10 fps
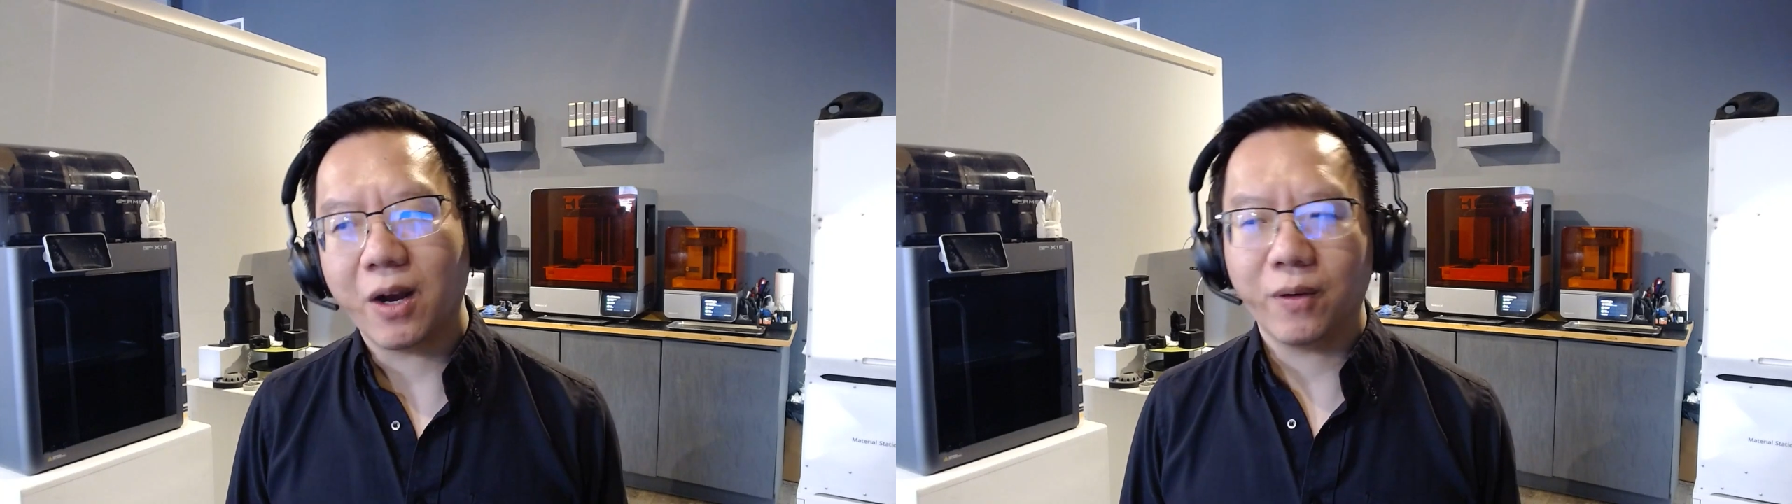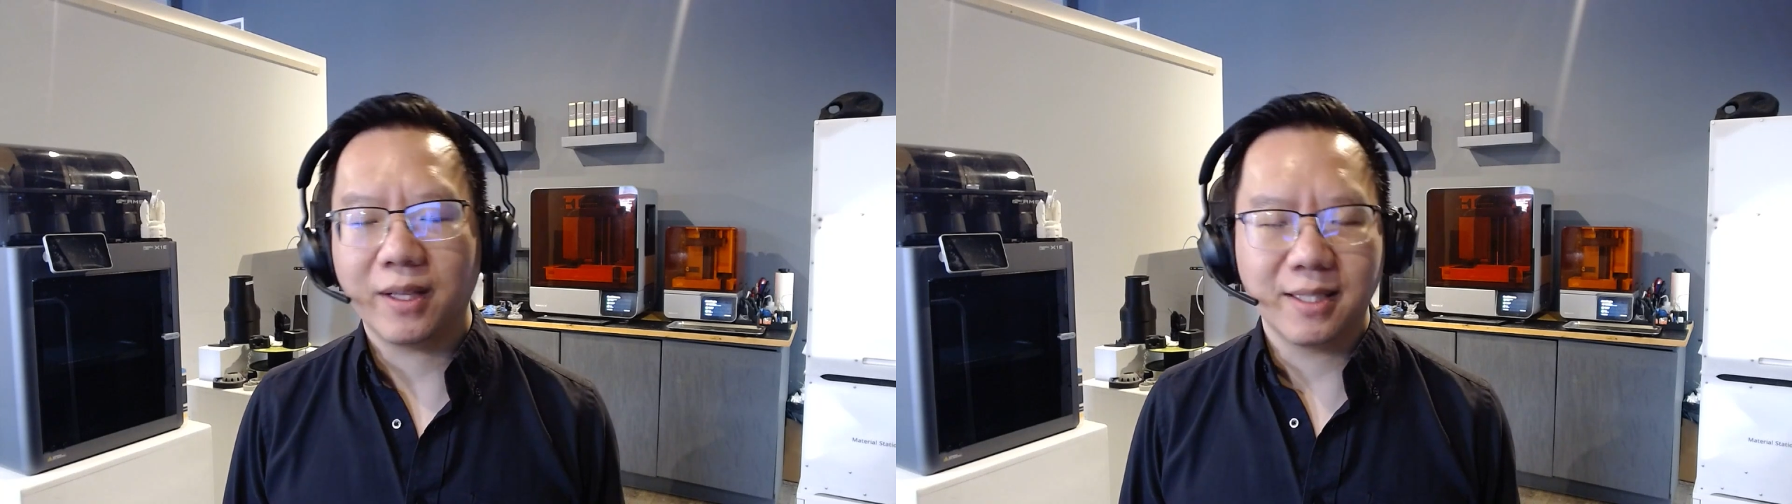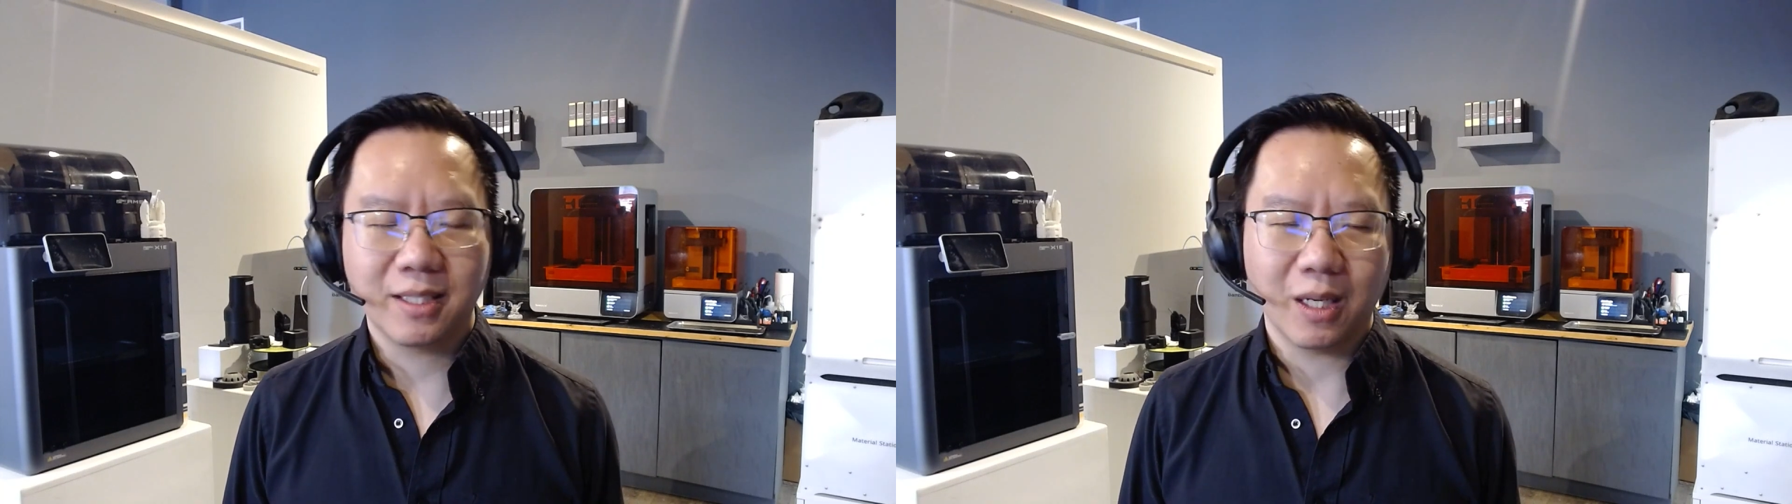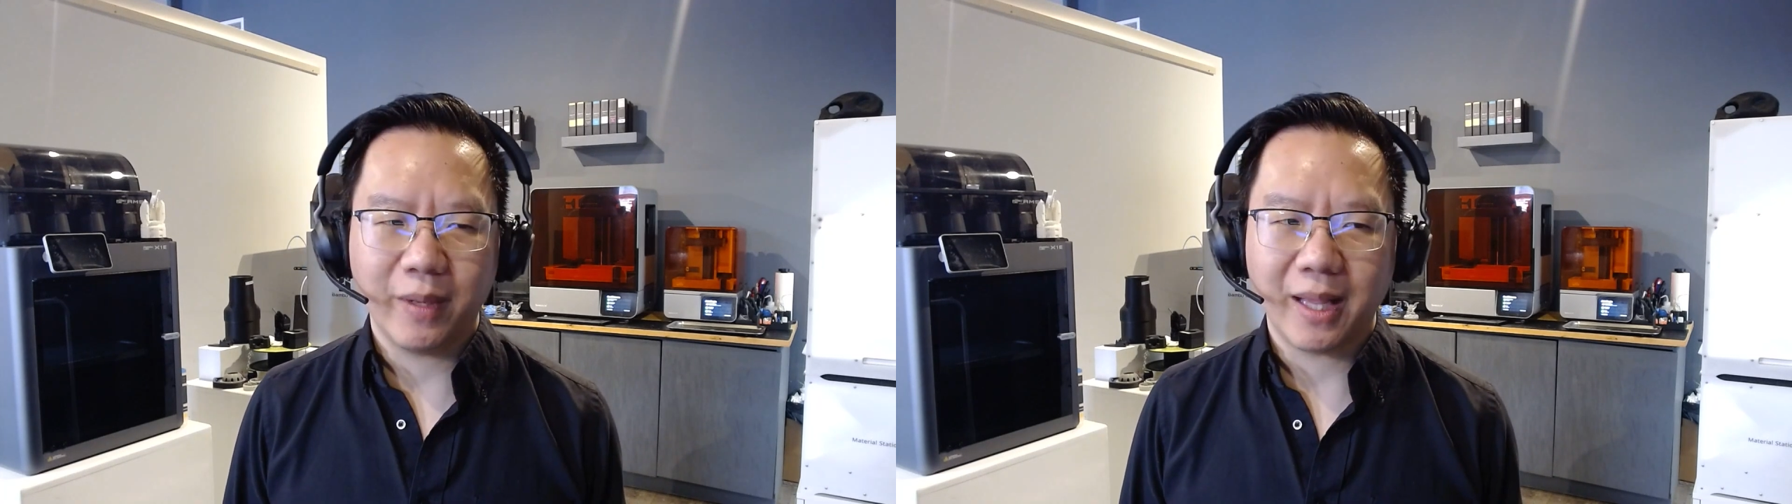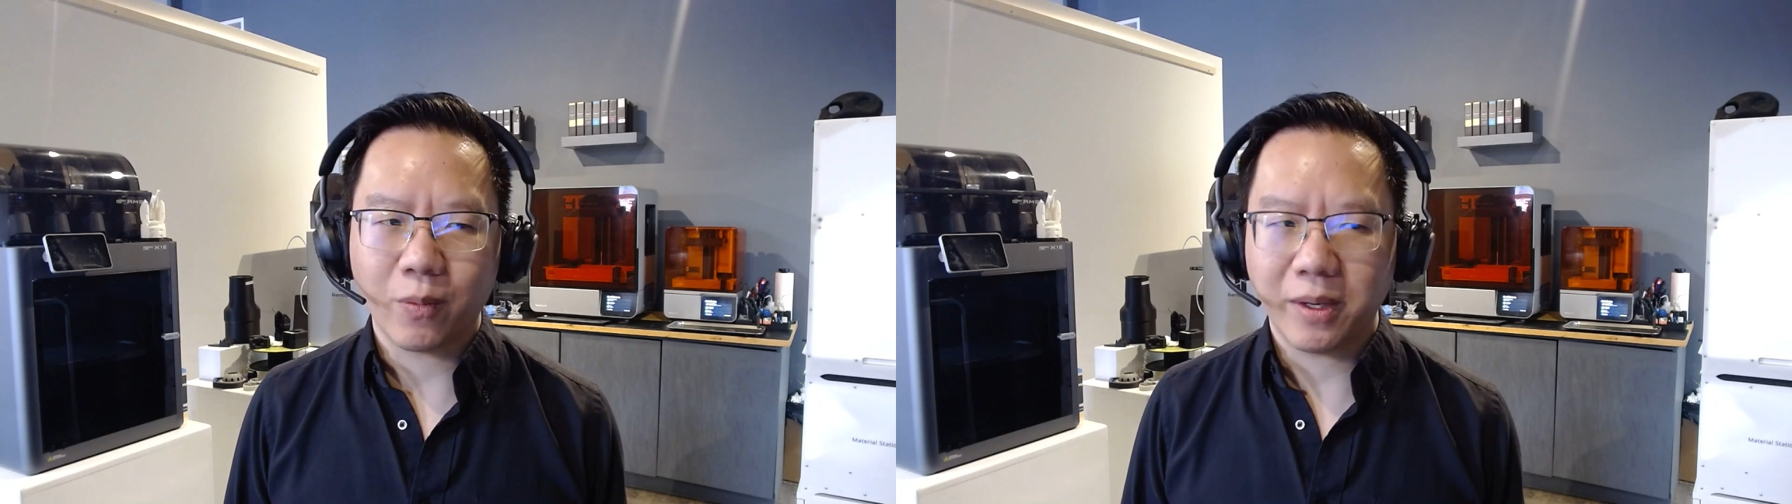"Oh, this is going to
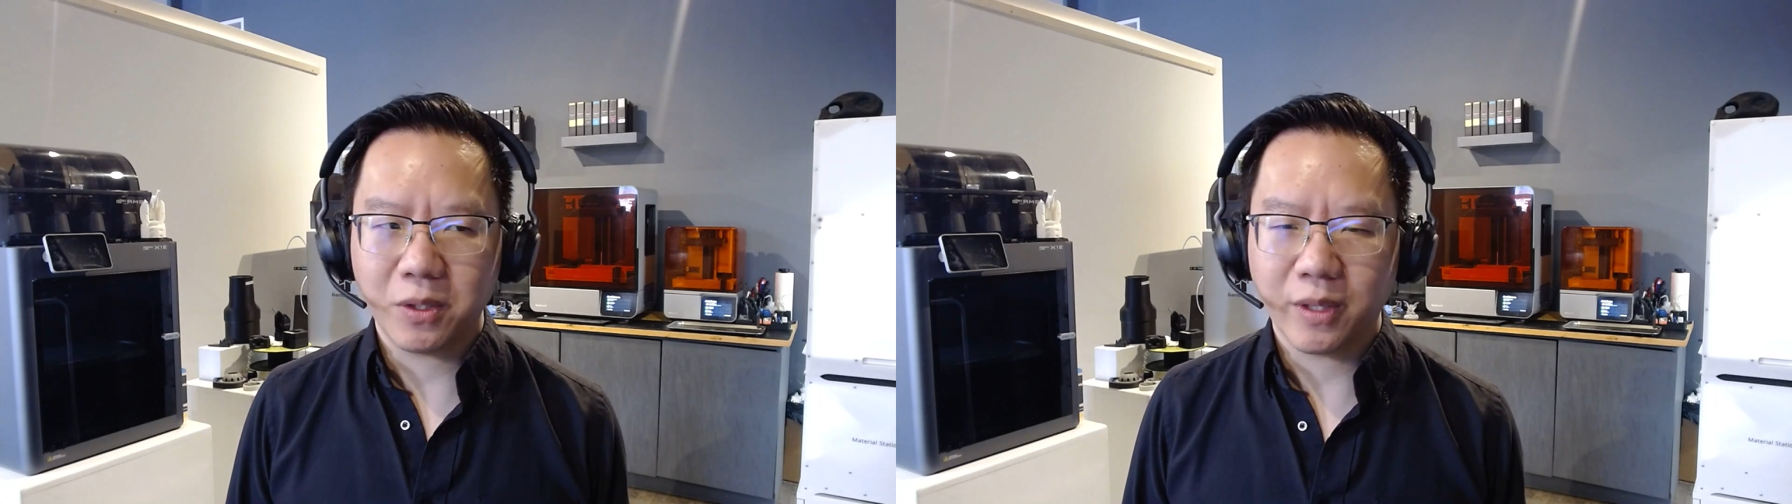be like way too